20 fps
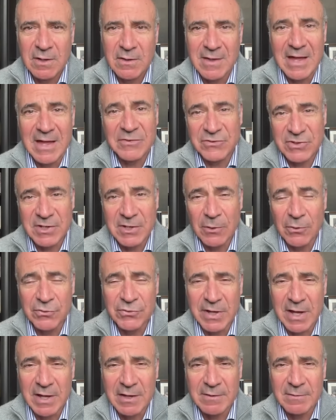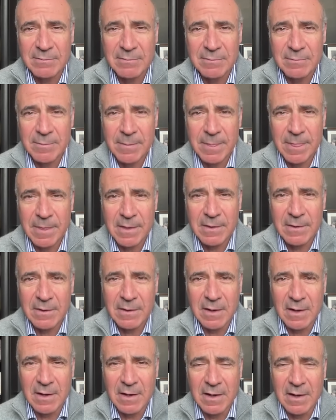That skill set
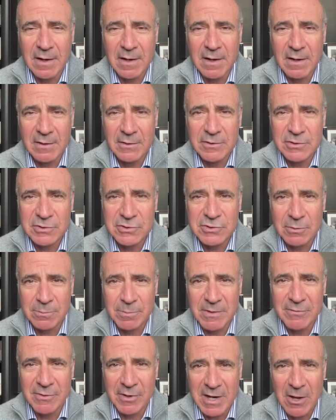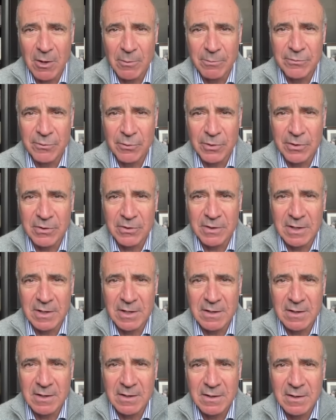uh, should be very helpful in
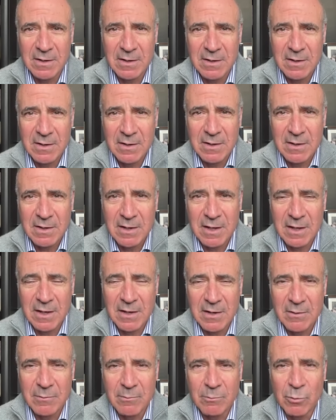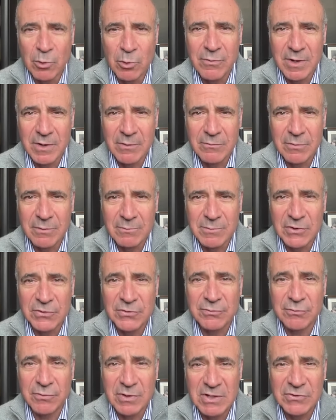in in moving from
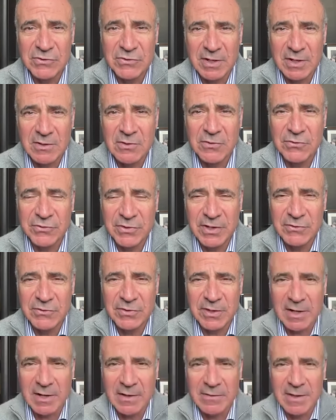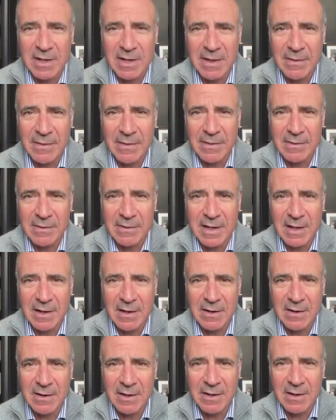just freezing to seizing and and
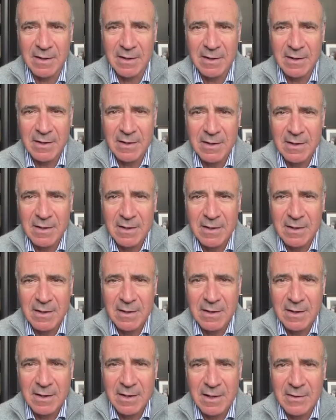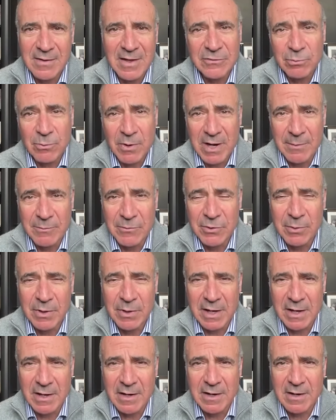and uh, and that's why I'm
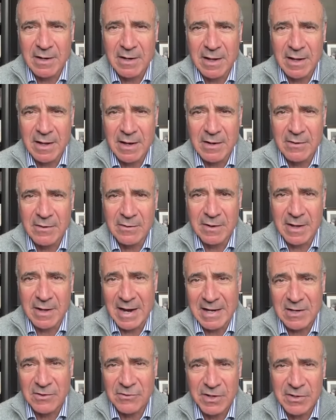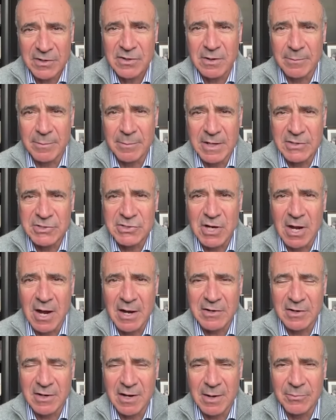doing it and and and I continue to be
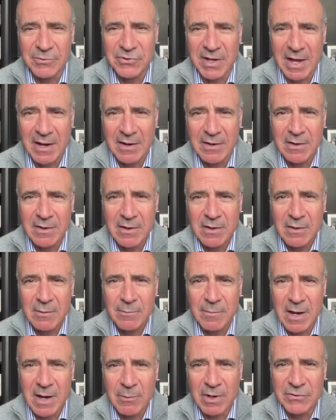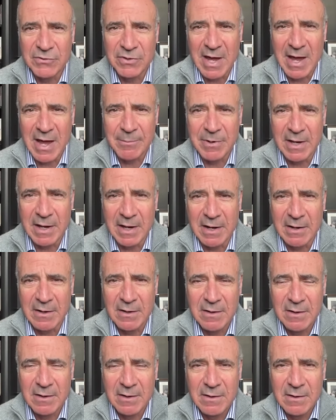shocked and upset by what's happening
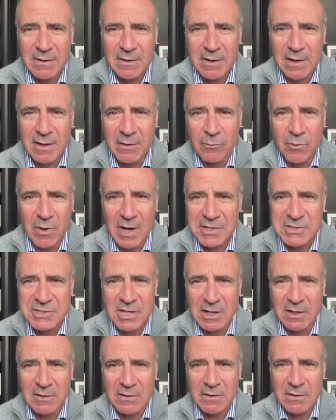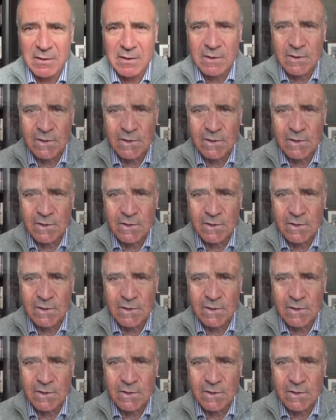and watching